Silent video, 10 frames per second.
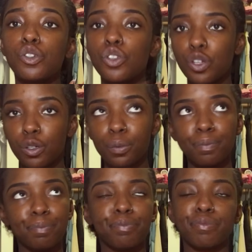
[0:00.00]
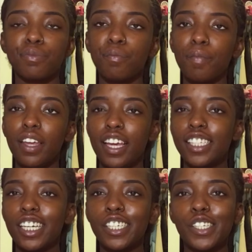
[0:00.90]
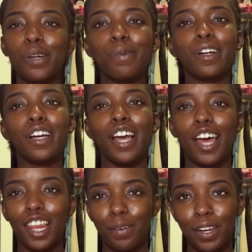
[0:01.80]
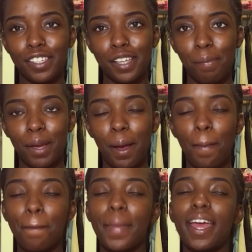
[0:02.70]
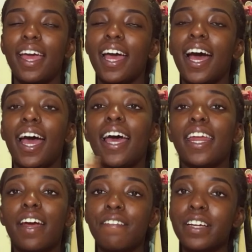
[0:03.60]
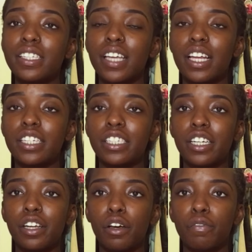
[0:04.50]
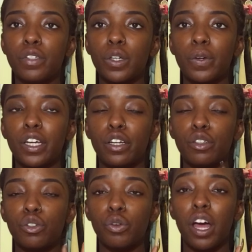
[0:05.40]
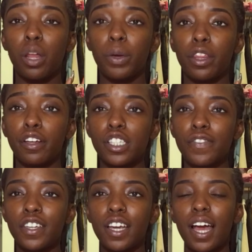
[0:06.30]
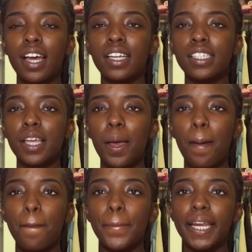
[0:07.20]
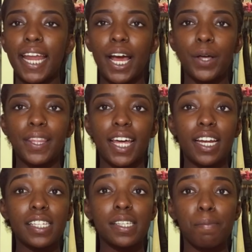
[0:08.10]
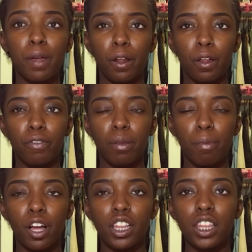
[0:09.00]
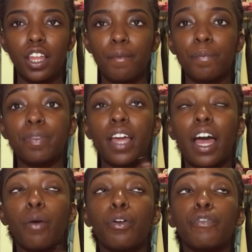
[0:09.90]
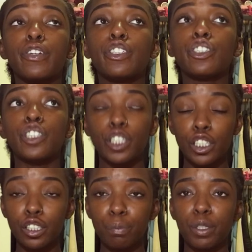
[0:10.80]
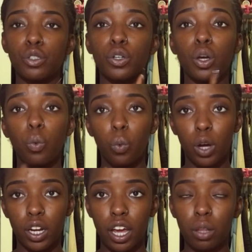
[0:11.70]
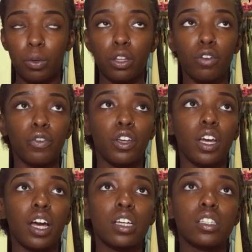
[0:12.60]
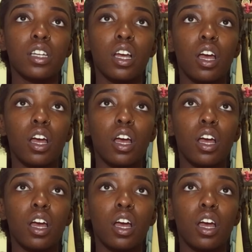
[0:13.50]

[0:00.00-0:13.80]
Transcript: Two, it's October, Halloween is coming up. I had every intention of doing 2 Halloween looks for you guys, but now that it's the middle of the month, I will for sure be doing 1 Halloween look for you guys.